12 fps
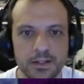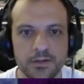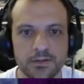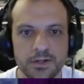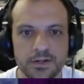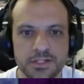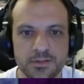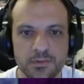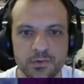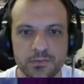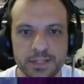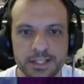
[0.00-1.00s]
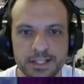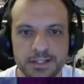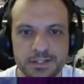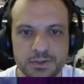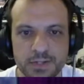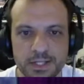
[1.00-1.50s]
You'll notice I'm not really
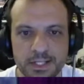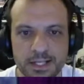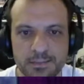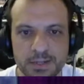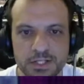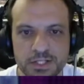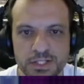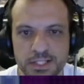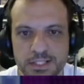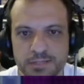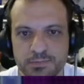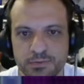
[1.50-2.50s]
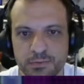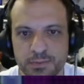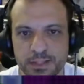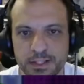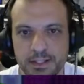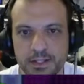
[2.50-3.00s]
talking that much, and that's
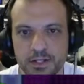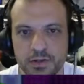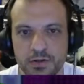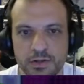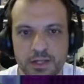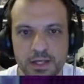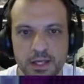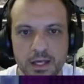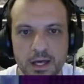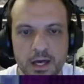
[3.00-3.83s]
probably a good thing.